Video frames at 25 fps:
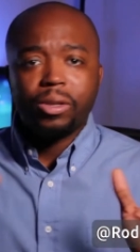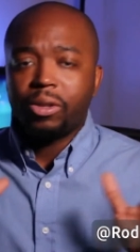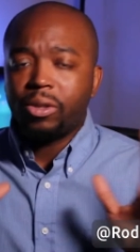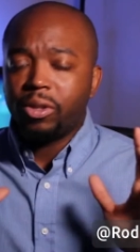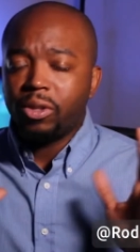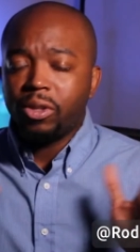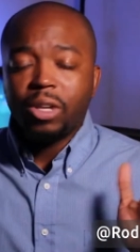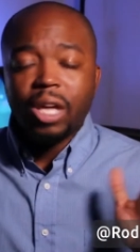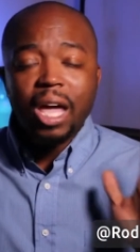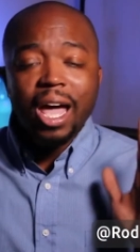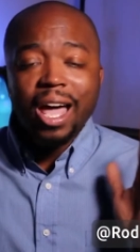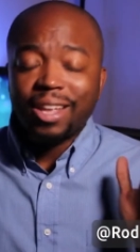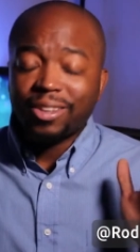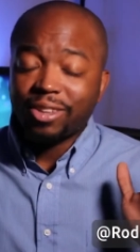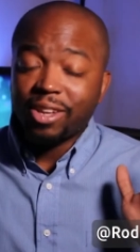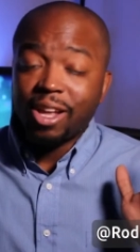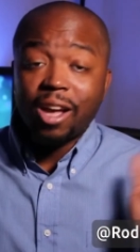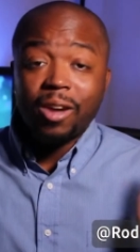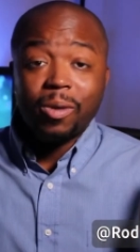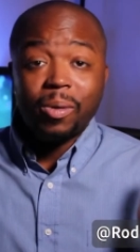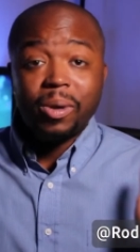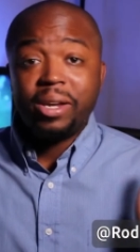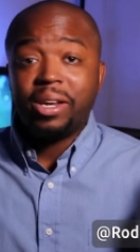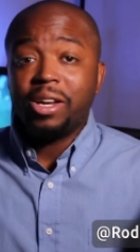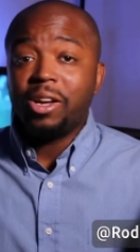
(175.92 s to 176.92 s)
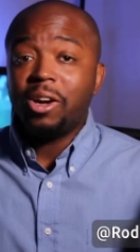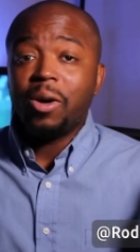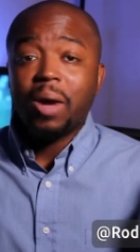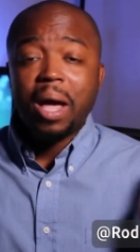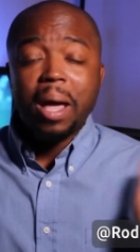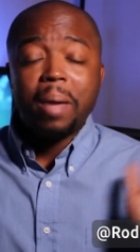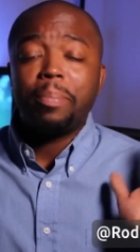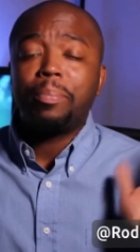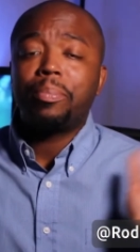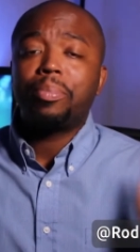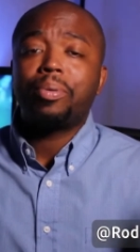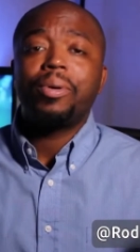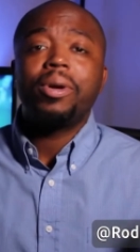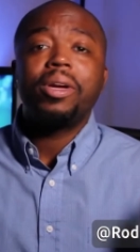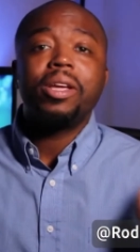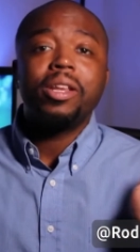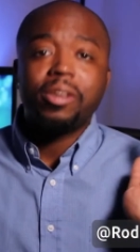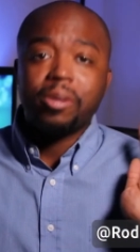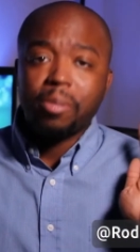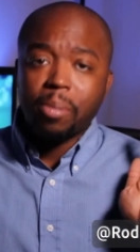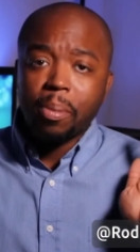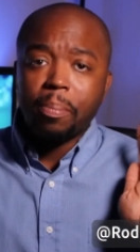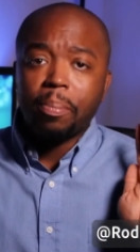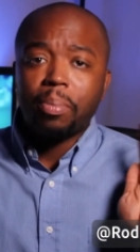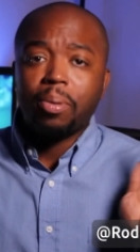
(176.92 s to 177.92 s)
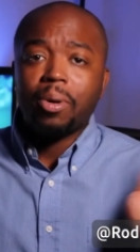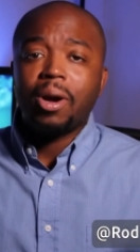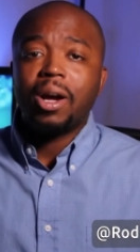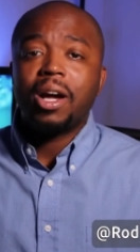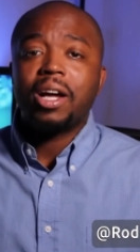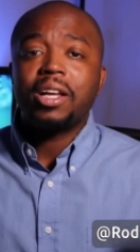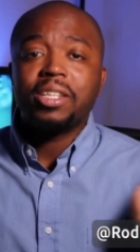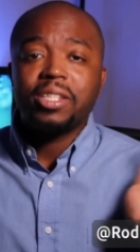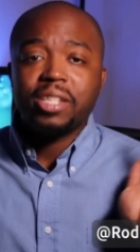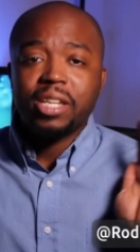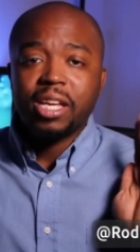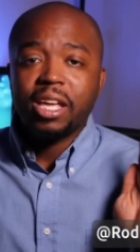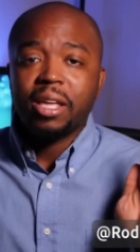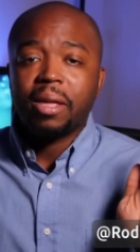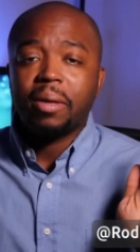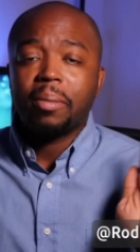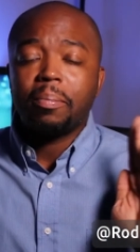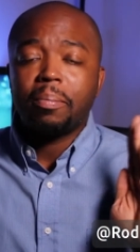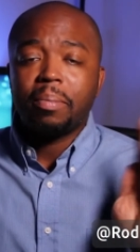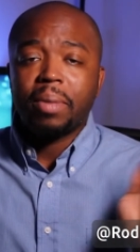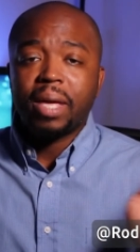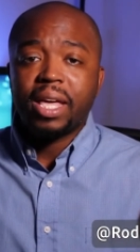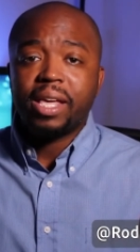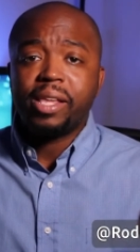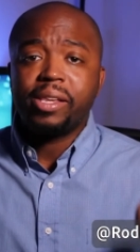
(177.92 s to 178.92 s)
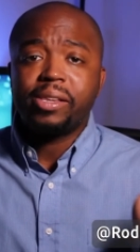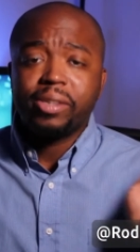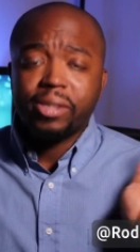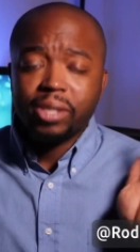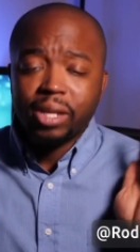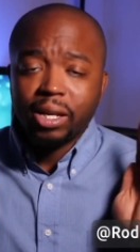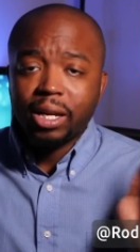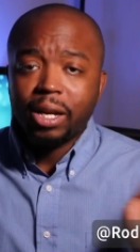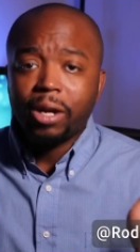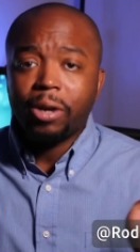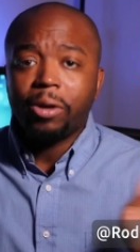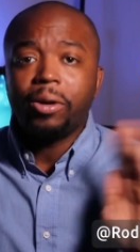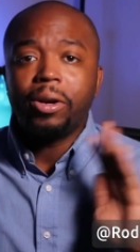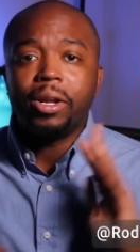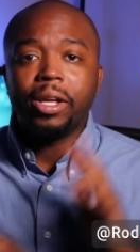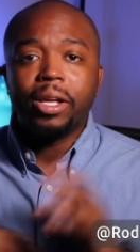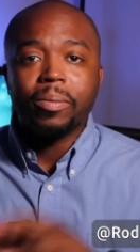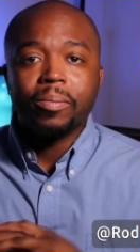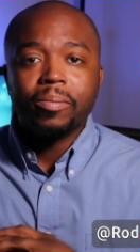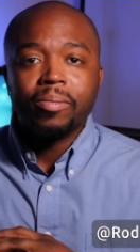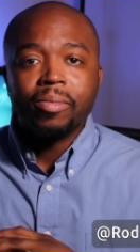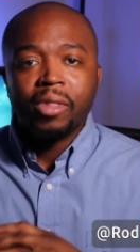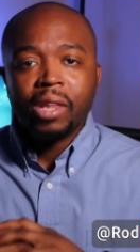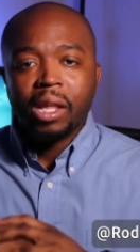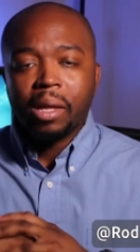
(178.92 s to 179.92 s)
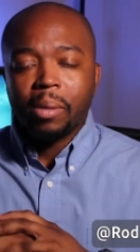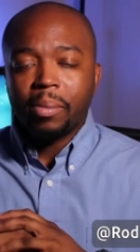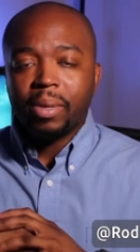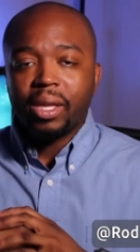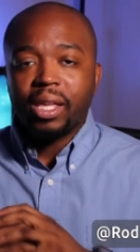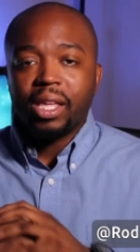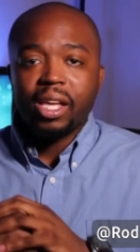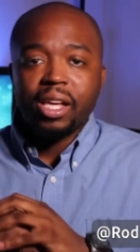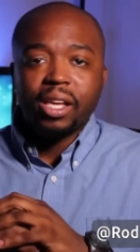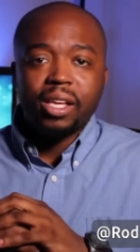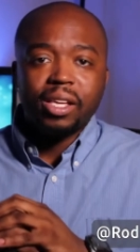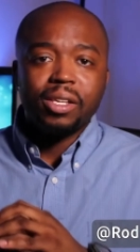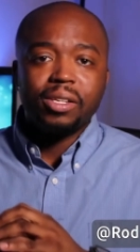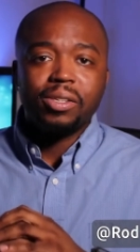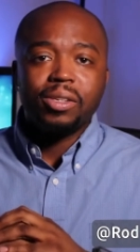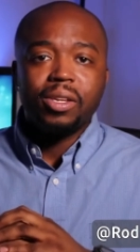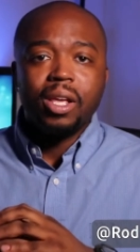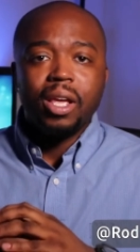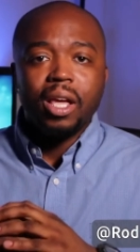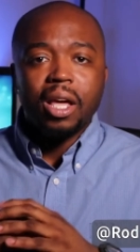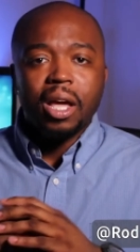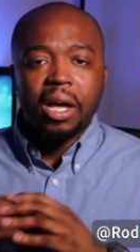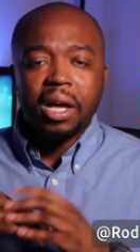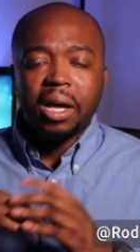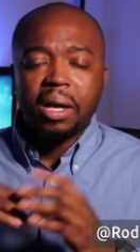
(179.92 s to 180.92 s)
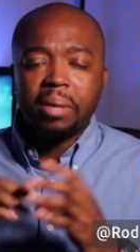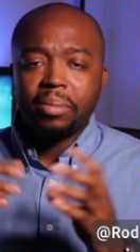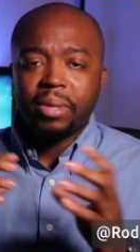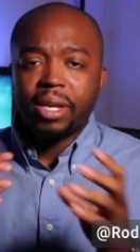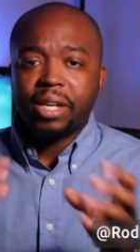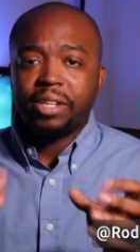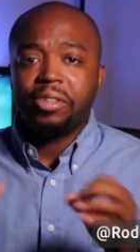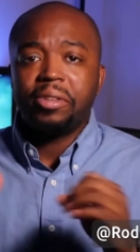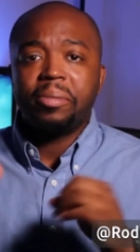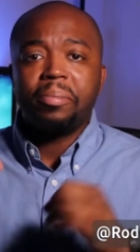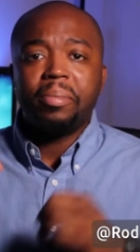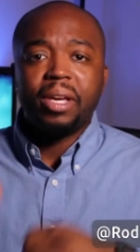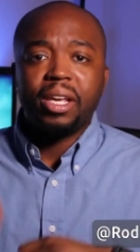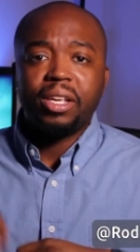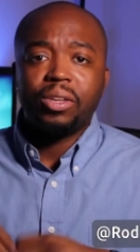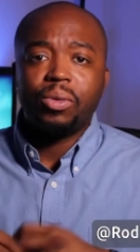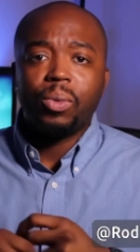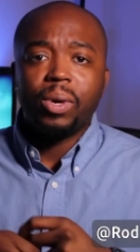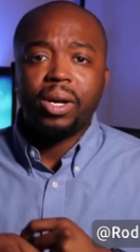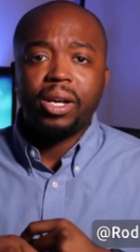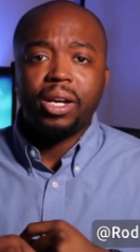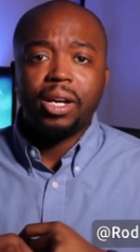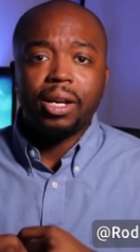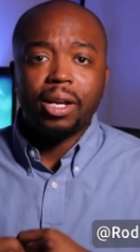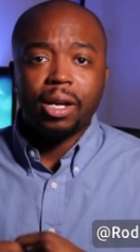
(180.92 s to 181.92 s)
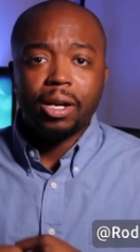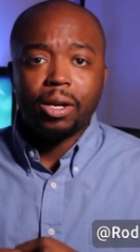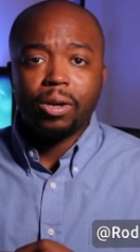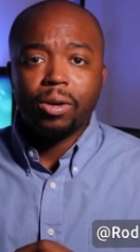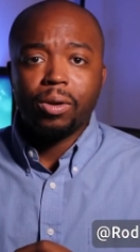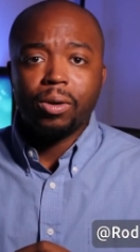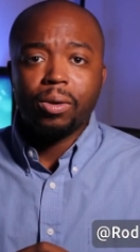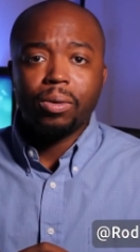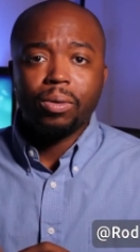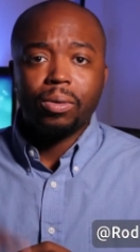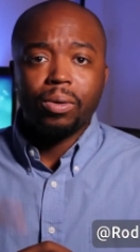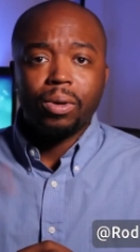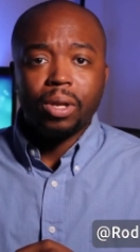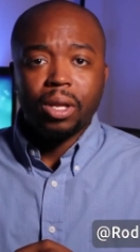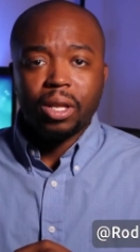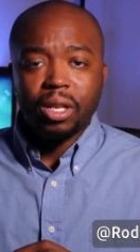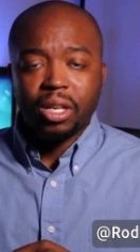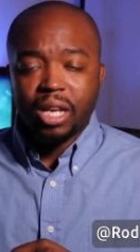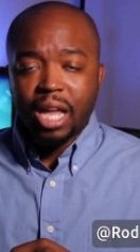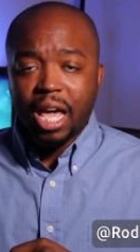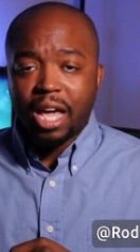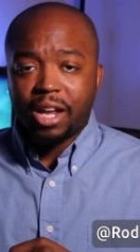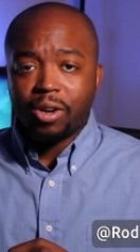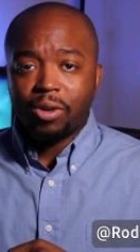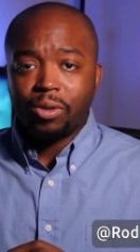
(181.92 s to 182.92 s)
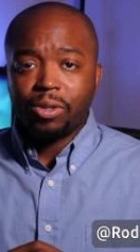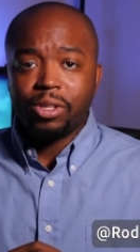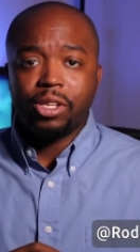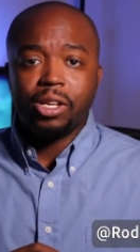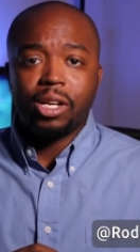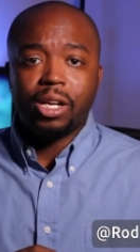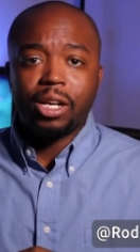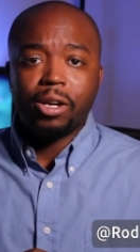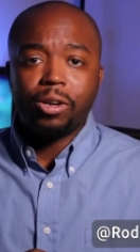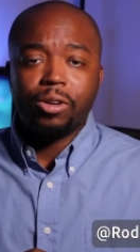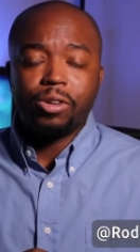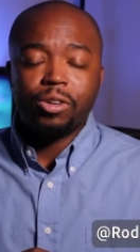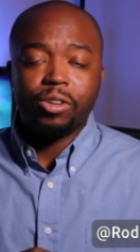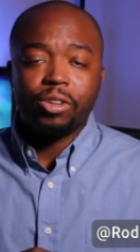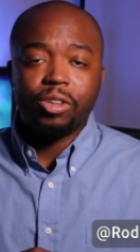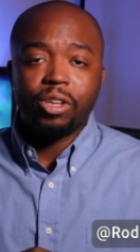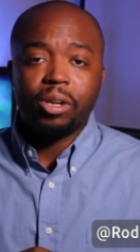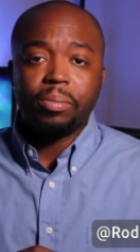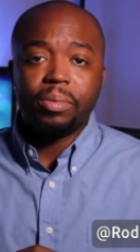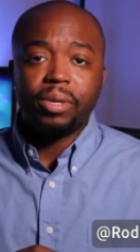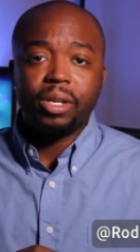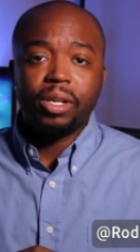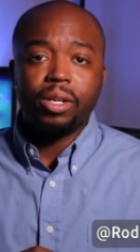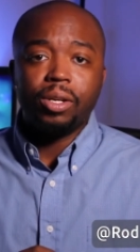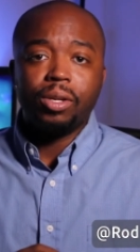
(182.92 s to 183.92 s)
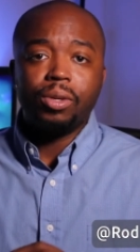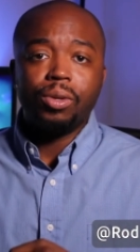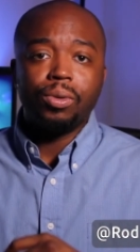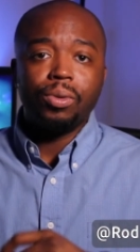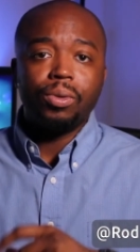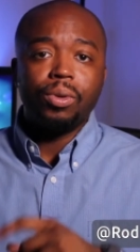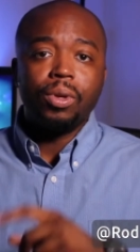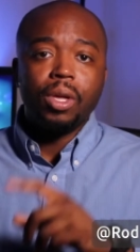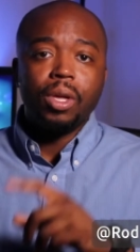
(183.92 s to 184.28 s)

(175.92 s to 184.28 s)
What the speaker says: you guys always know I preach project-based learning, because that's the best way to learn. Not only you learning something new,